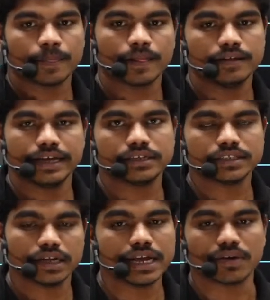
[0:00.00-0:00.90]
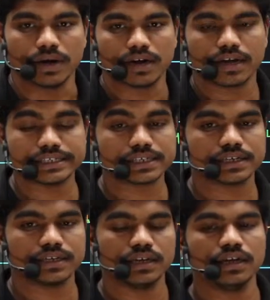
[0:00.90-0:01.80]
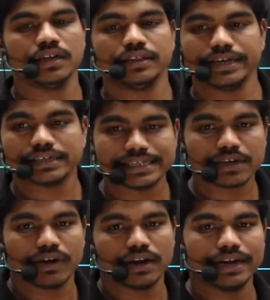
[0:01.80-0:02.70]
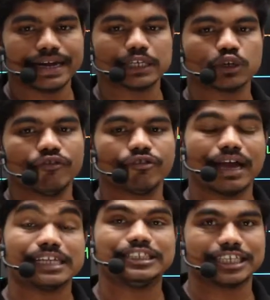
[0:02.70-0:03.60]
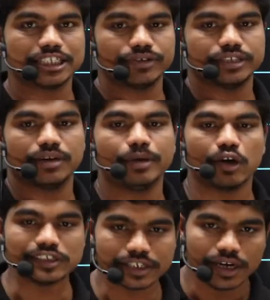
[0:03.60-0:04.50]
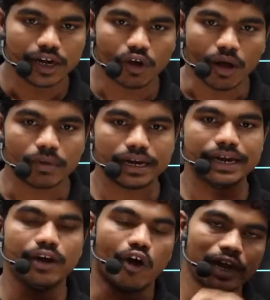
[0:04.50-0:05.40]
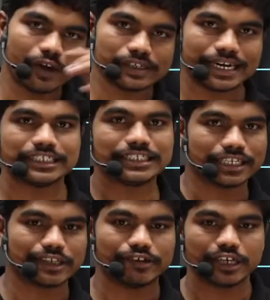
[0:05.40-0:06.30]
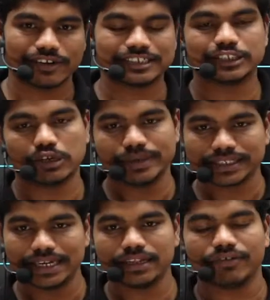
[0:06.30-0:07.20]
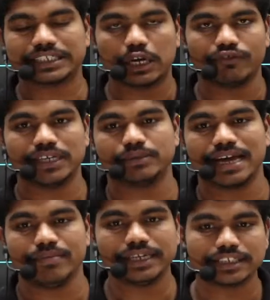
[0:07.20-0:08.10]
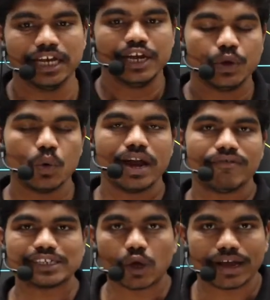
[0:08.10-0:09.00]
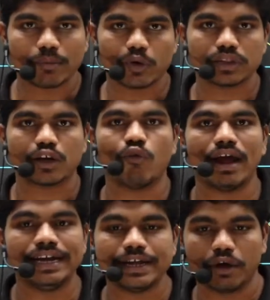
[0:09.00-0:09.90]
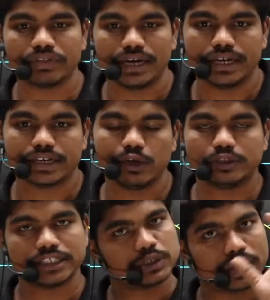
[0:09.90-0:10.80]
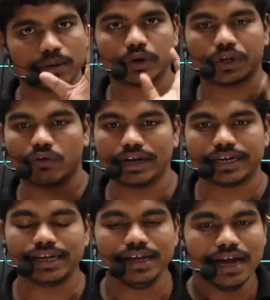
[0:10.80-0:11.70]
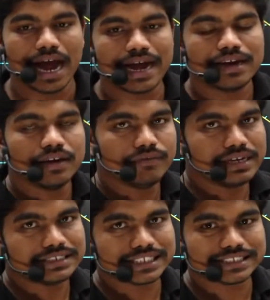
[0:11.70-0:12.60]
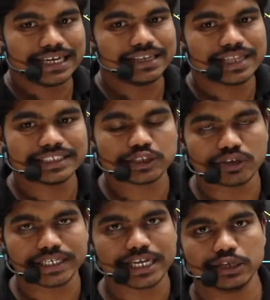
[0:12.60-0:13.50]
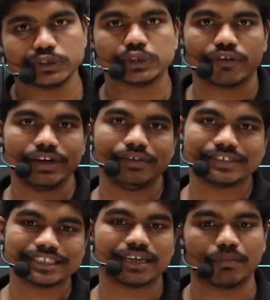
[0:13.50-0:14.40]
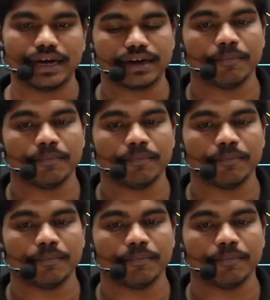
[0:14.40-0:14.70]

They are equal, correct? They are equal in case of energy conservation, because normally in all your energy conservation questions, or basically in the first law of thermodynamics, you never talk about the quality of the heat. You just talk about the quantity, and we'll just say there is 1000 kilojoules of heat which is supplied.